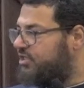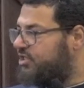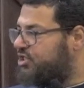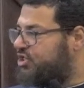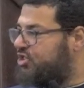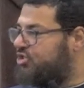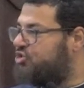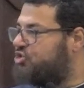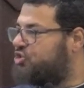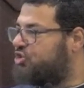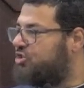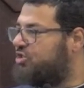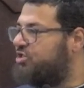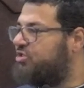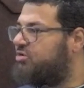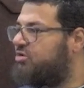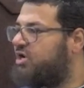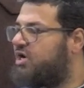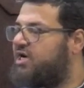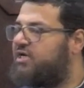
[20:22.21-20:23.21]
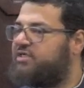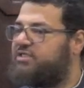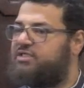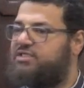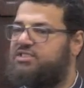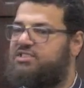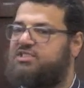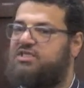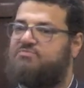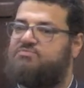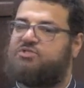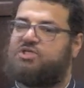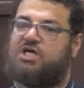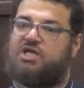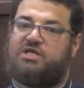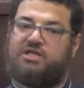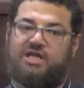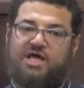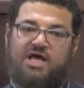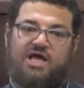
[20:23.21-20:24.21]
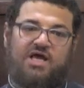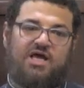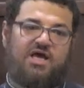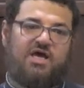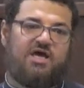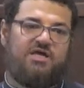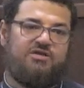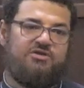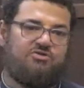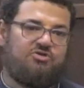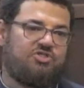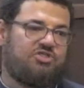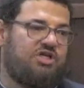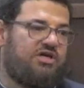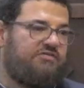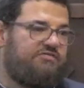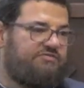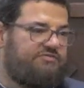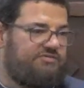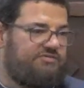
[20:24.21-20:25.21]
control your heart except Allah and yourself.